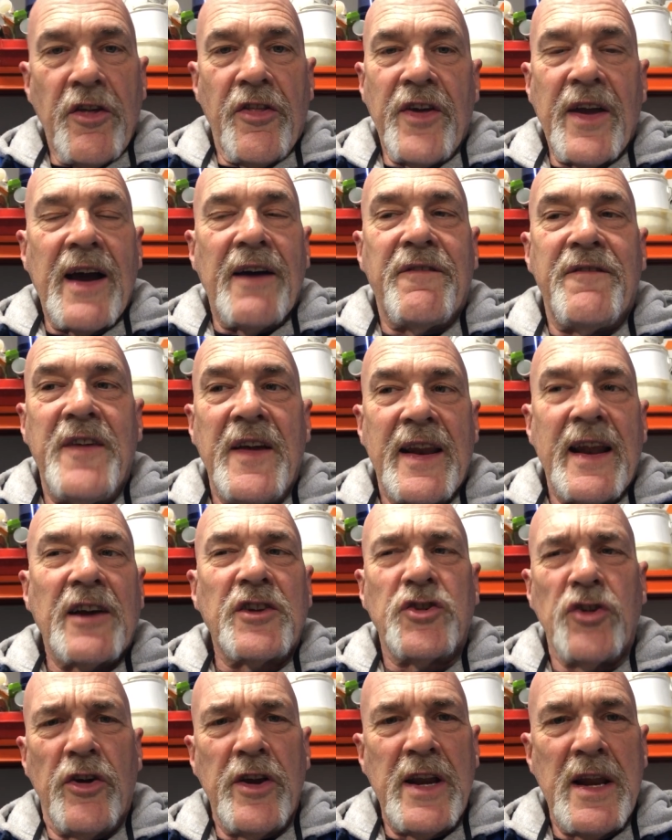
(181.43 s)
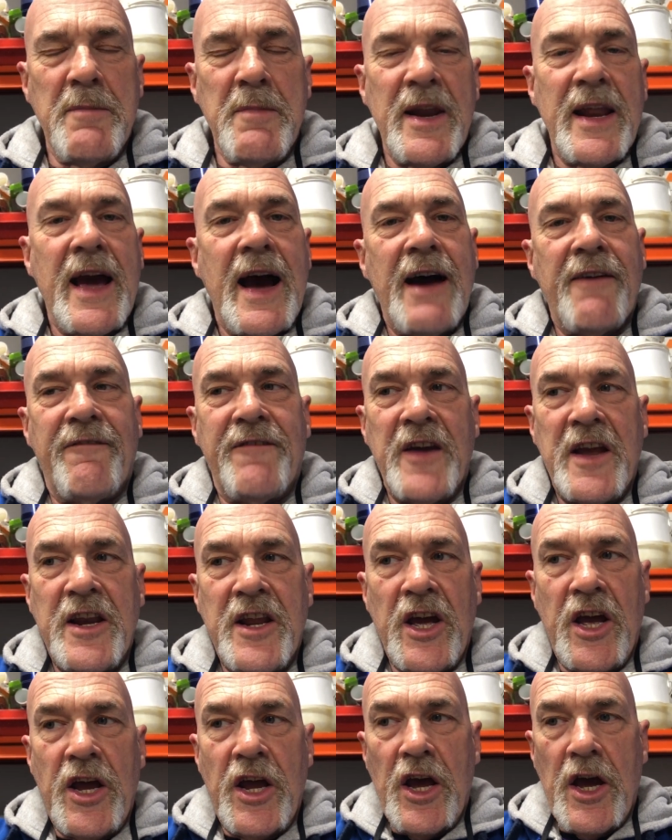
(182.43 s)
thing I've fitted, I'll show you in a minute. I've
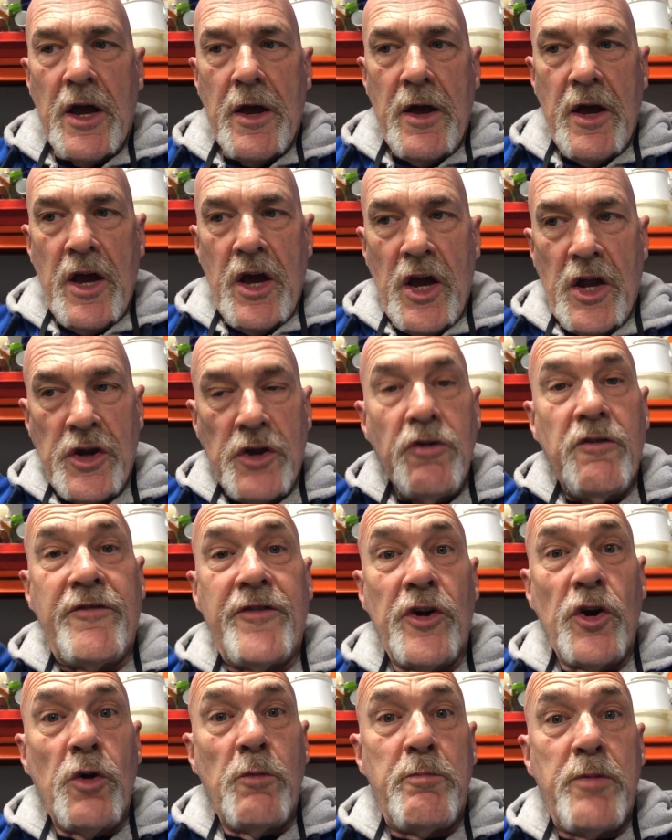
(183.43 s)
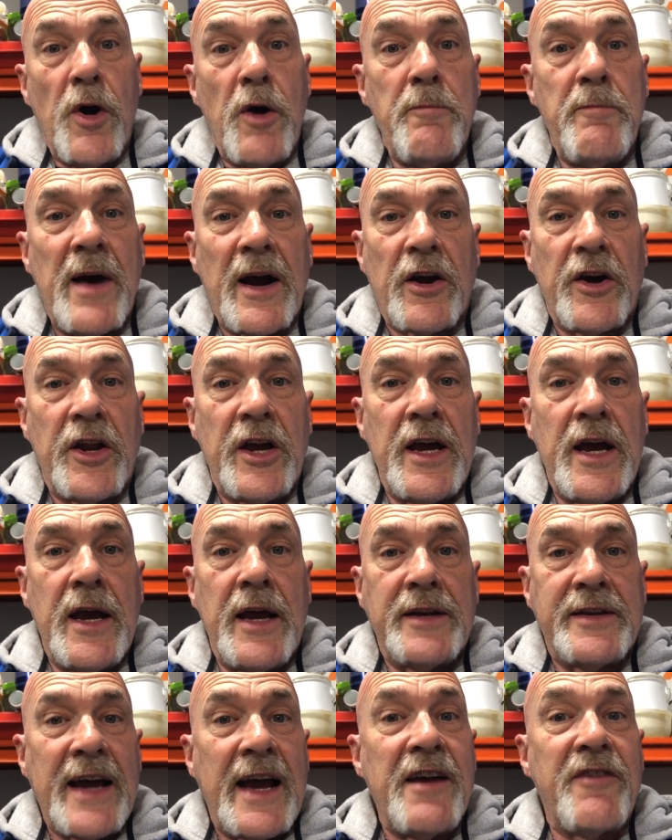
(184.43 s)
fitted a new fuel pump. I've got a
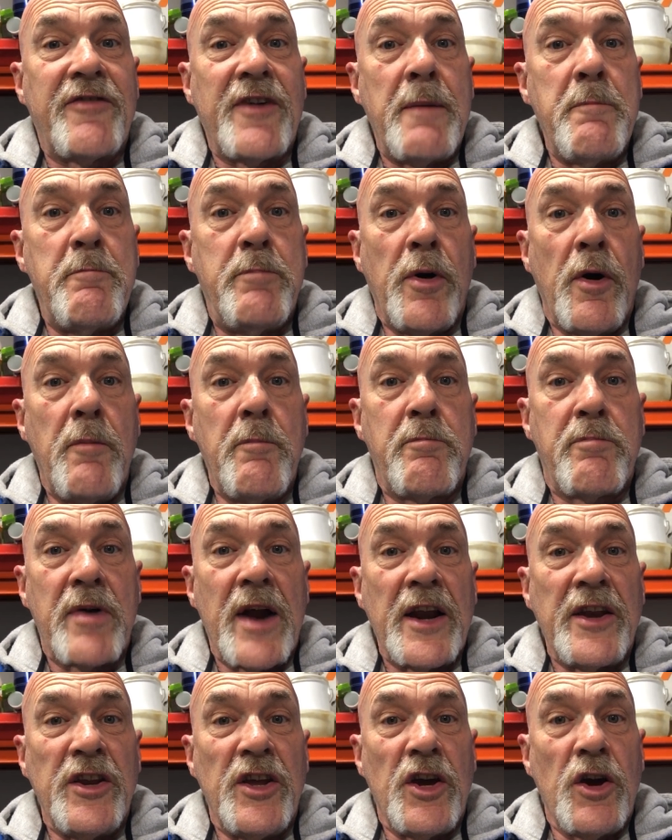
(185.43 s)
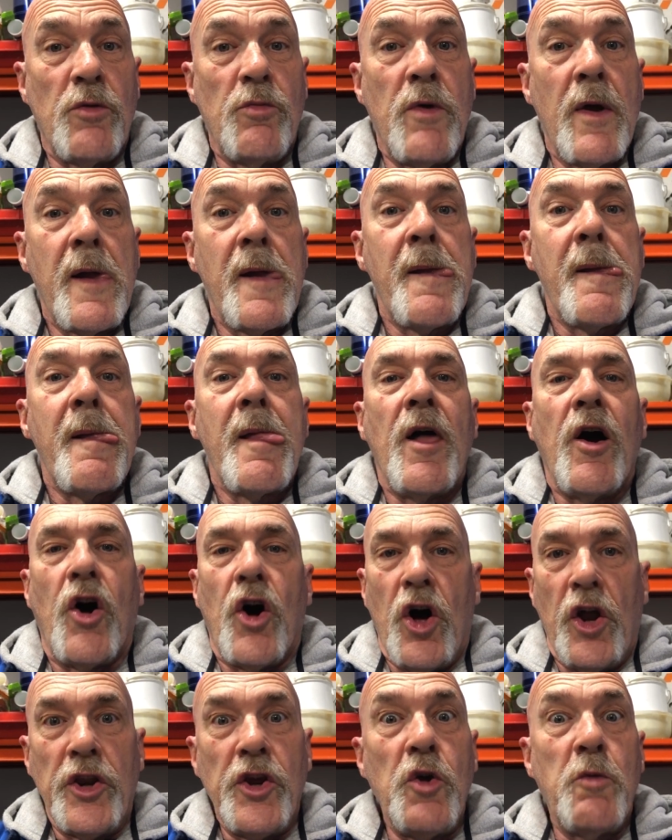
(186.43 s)
diaphragm pump, brand new,
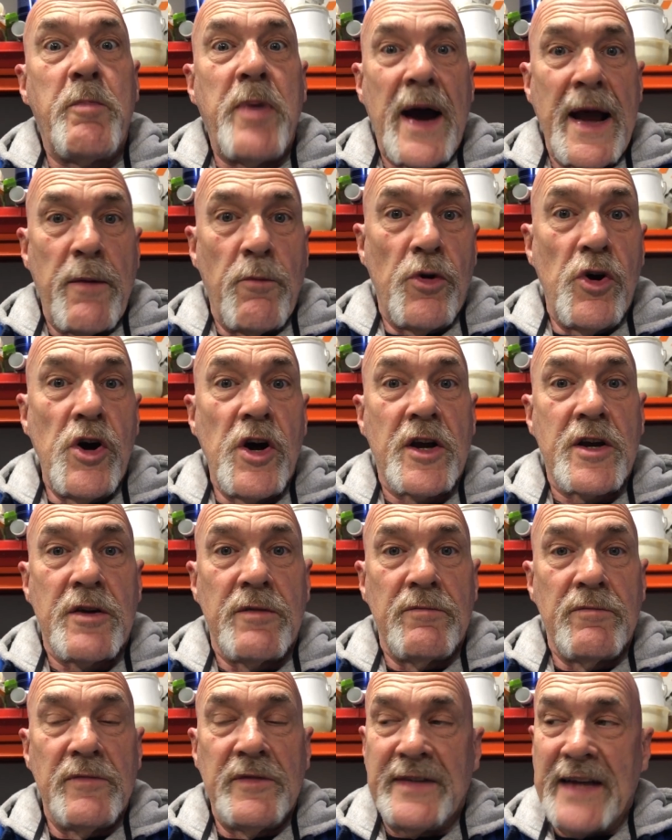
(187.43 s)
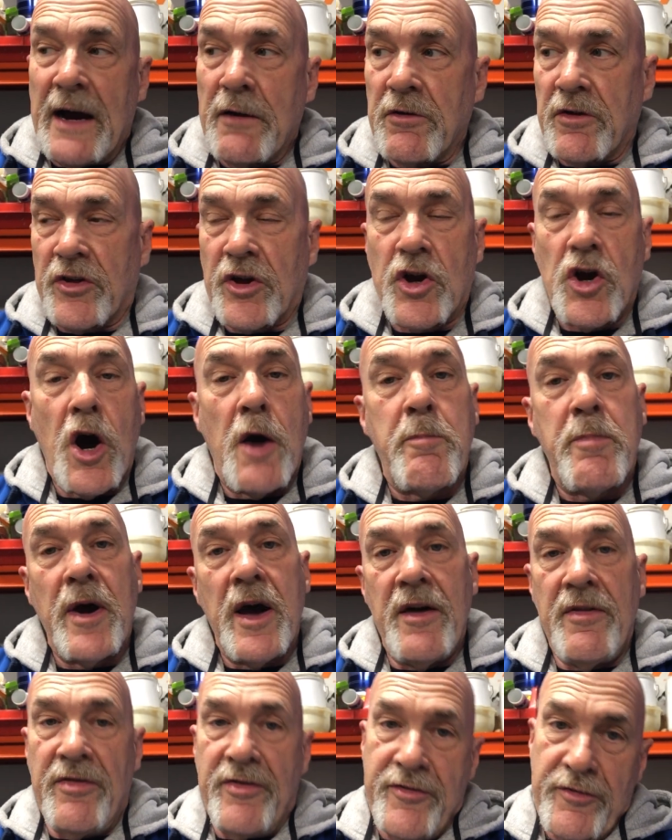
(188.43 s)
all new pipe work, down to the
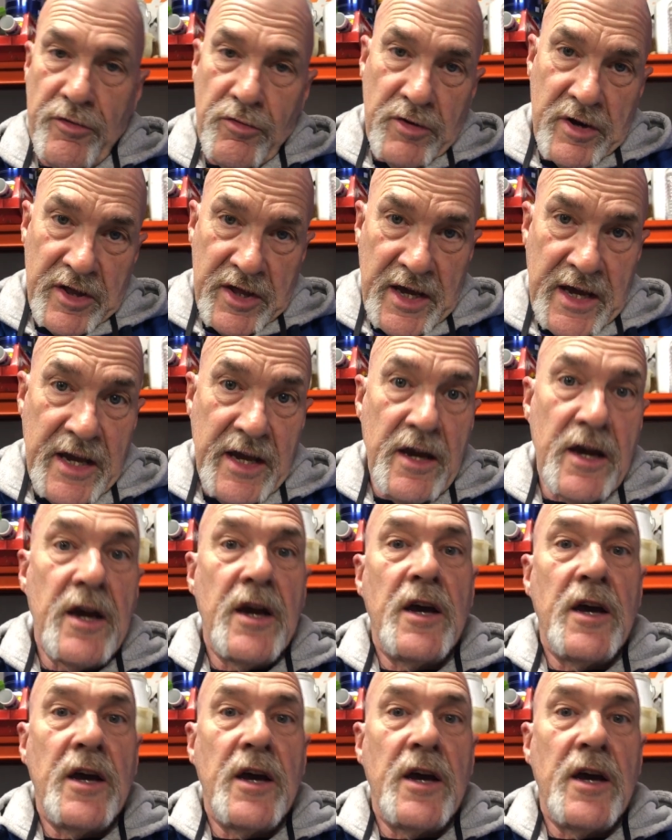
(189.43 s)
copper, through to the